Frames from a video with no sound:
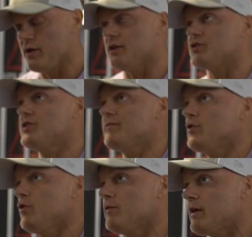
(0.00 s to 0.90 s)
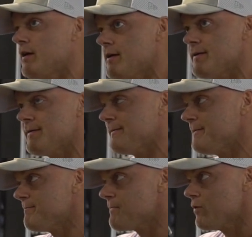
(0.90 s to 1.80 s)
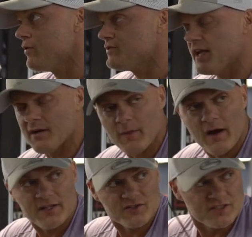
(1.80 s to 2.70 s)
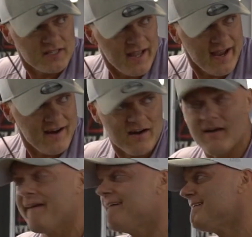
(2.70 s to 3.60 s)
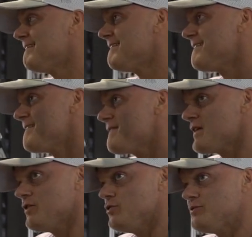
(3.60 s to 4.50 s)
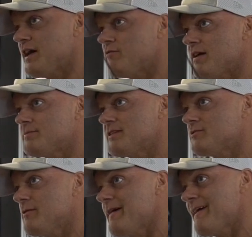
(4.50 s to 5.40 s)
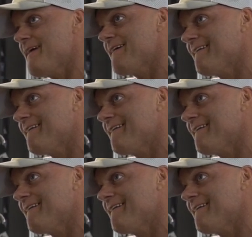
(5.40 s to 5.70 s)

gonna shift over, rotate your body just a hair, you do 10 reps this way.